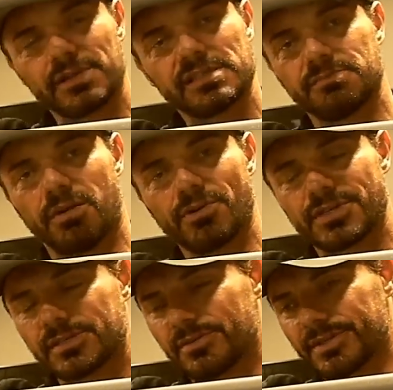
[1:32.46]
all this
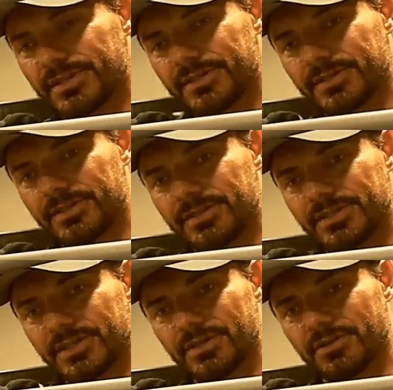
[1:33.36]
bullshit that's going on.
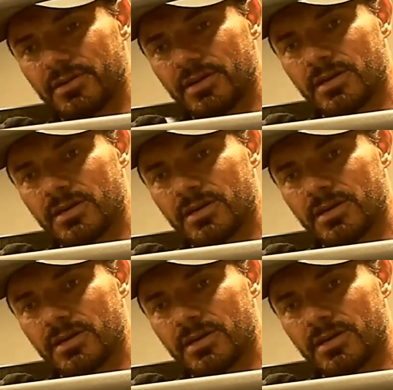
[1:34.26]
So.